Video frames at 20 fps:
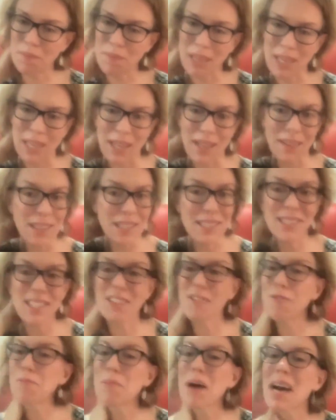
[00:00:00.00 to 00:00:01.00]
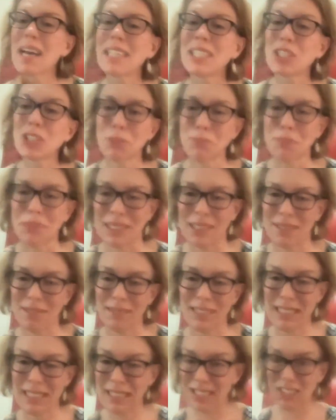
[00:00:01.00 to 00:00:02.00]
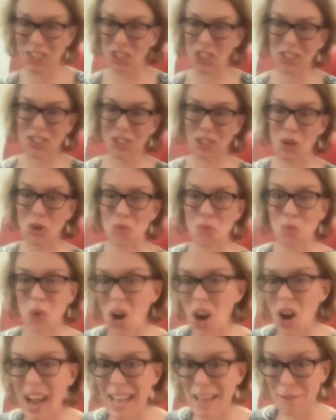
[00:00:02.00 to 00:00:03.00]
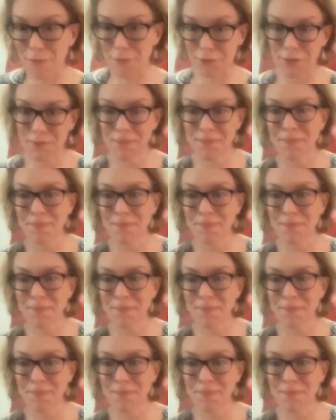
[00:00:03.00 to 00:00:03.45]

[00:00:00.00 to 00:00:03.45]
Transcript: in this self-punishment. It's just so rife.